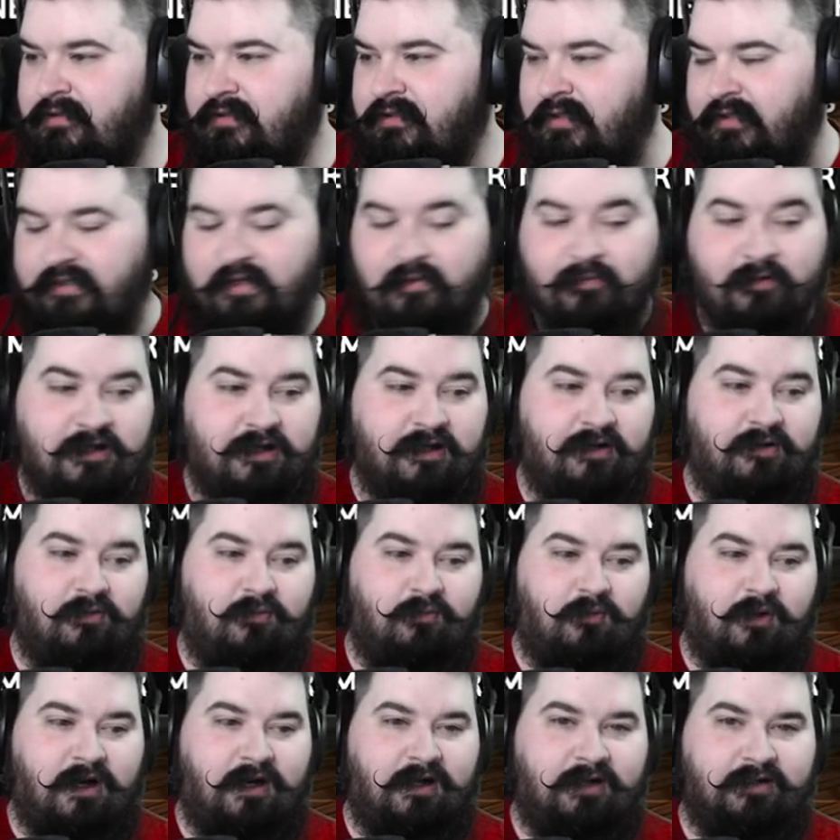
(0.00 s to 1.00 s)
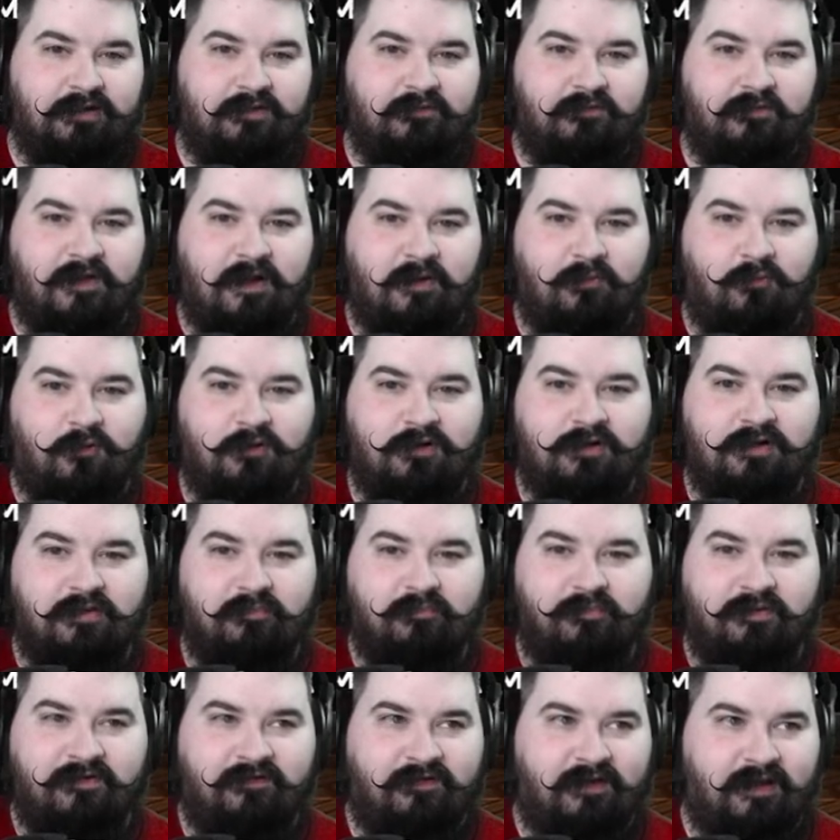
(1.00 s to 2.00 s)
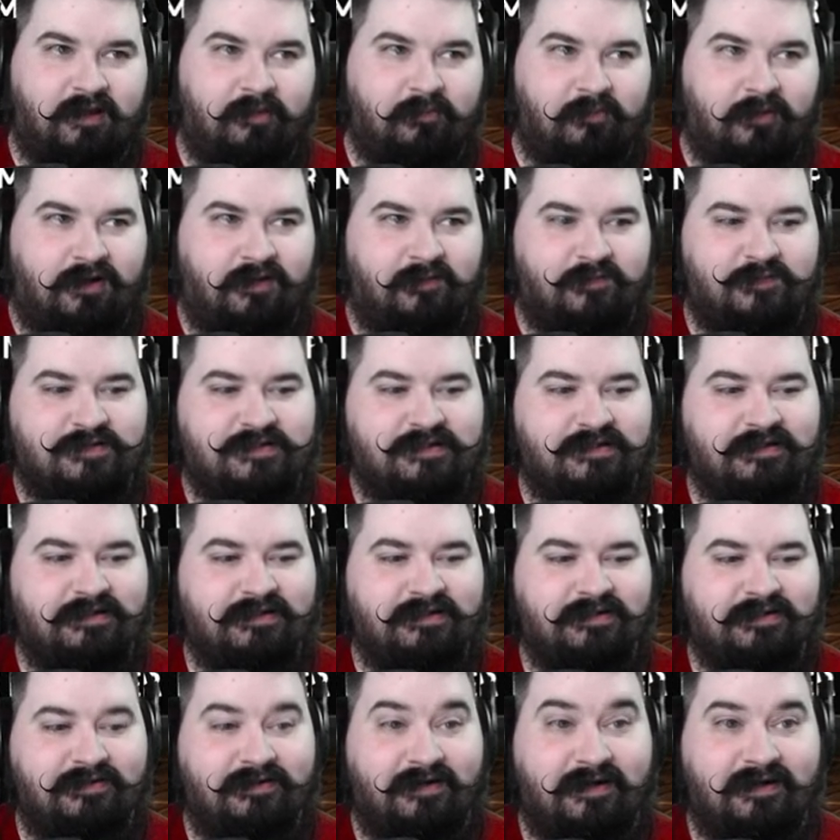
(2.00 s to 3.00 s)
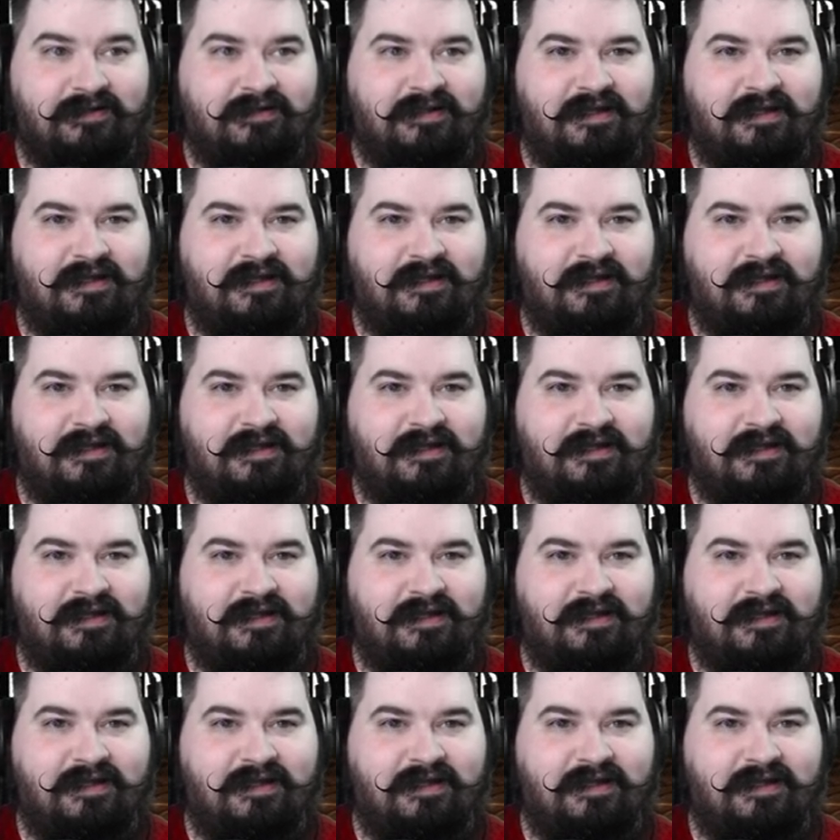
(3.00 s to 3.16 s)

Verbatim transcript: But that'd be kind of wild if that worked in PvE mobs, right?